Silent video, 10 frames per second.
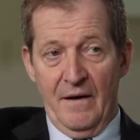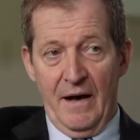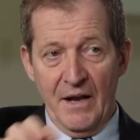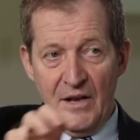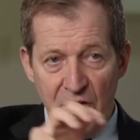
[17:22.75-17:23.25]

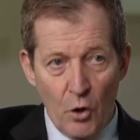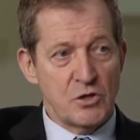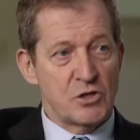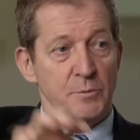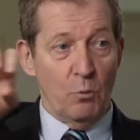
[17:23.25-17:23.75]
and not
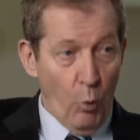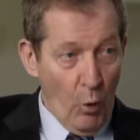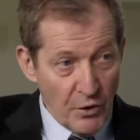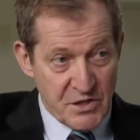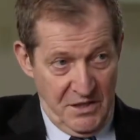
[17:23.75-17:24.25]
to be
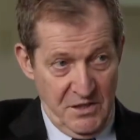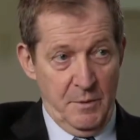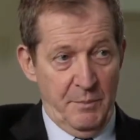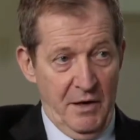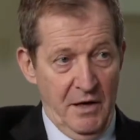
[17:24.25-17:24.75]
wanting to
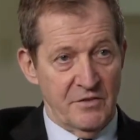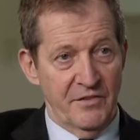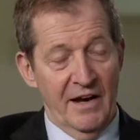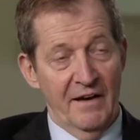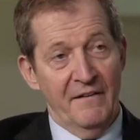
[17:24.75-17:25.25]
be part of
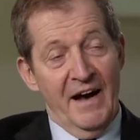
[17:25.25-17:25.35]
that.